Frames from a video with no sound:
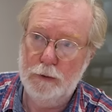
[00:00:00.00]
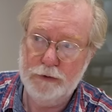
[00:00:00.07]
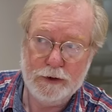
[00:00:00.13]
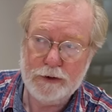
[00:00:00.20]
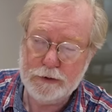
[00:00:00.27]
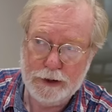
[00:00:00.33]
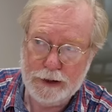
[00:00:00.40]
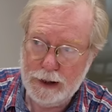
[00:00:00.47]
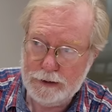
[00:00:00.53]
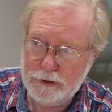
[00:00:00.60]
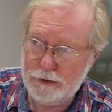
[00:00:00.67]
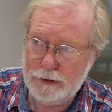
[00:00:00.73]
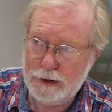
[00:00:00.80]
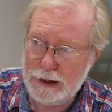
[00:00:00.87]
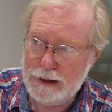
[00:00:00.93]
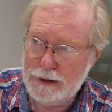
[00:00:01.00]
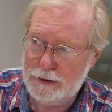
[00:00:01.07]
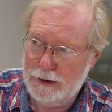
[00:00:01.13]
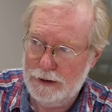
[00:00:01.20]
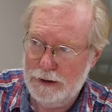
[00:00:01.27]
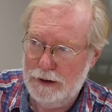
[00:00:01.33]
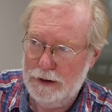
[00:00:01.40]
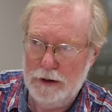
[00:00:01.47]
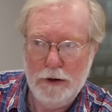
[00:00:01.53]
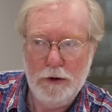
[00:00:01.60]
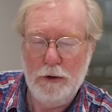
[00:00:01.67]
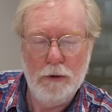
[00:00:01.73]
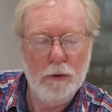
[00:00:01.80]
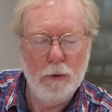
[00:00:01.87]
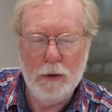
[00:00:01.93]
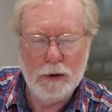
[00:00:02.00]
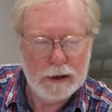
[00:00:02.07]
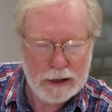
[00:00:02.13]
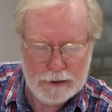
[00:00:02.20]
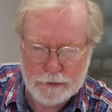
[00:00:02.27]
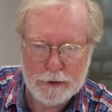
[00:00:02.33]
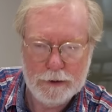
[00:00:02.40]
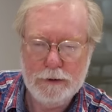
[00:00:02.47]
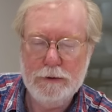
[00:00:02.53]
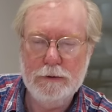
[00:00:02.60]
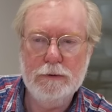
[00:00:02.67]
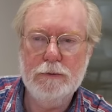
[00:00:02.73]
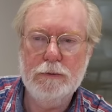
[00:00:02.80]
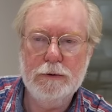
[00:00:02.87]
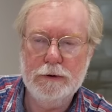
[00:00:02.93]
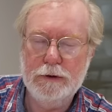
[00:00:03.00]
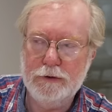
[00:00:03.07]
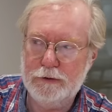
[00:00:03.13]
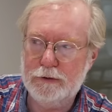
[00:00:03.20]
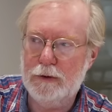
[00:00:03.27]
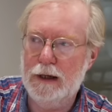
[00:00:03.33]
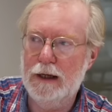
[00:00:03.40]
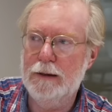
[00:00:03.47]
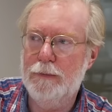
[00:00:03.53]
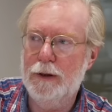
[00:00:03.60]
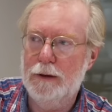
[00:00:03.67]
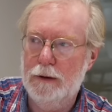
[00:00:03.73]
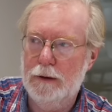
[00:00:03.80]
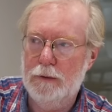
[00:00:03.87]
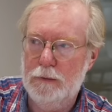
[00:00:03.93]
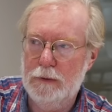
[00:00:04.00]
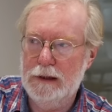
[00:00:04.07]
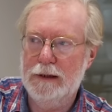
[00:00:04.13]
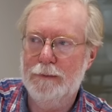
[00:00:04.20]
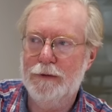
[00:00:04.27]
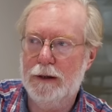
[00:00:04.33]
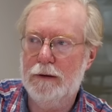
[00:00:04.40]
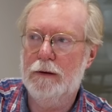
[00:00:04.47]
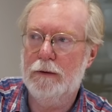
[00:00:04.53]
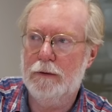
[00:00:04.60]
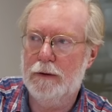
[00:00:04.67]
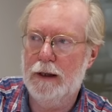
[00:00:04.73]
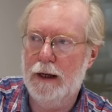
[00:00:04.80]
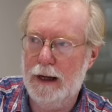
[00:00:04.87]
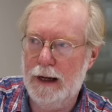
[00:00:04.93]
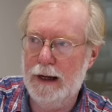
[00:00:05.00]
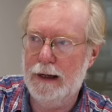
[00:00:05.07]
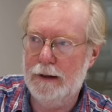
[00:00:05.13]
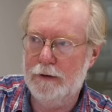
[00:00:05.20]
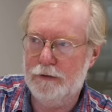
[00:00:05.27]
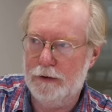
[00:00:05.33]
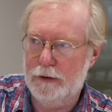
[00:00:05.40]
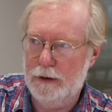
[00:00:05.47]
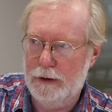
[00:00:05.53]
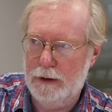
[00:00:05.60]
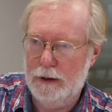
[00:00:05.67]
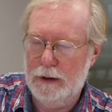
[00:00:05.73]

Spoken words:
Was this a nice state? Whatever you would describe William the Conqueror as,